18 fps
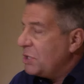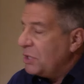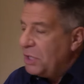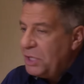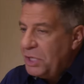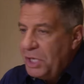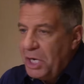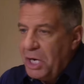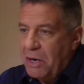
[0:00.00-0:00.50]
of
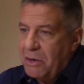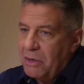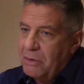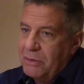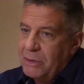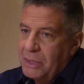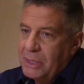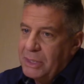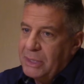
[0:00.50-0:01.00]
the year.
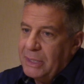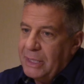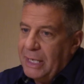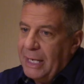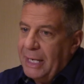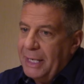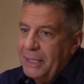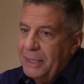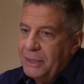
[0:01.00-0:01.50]
And,
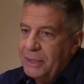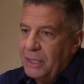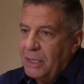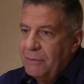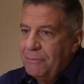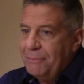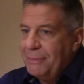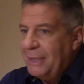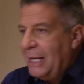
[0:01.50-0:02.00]
and
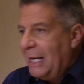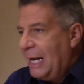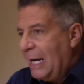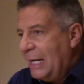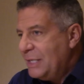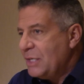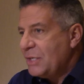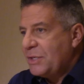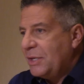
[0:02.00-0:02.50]
uh,
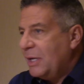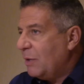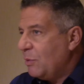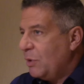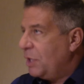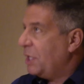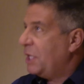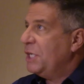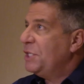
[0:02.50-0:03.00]
I just think
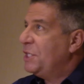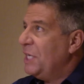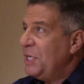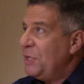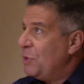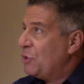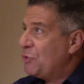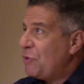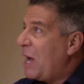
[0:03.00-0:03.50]
we're going to
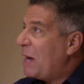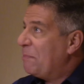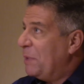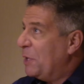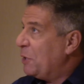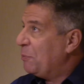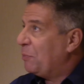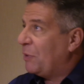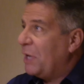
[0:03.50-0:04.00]
continue to attract
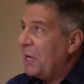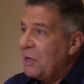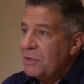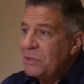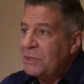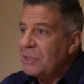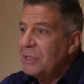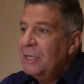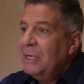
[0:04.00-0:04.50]
better
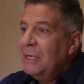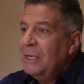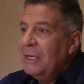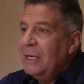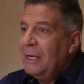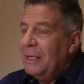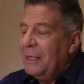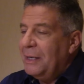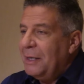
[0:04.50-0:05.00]
players.
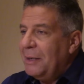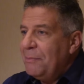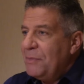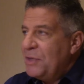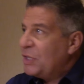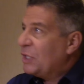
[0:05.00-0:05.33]
Uh, the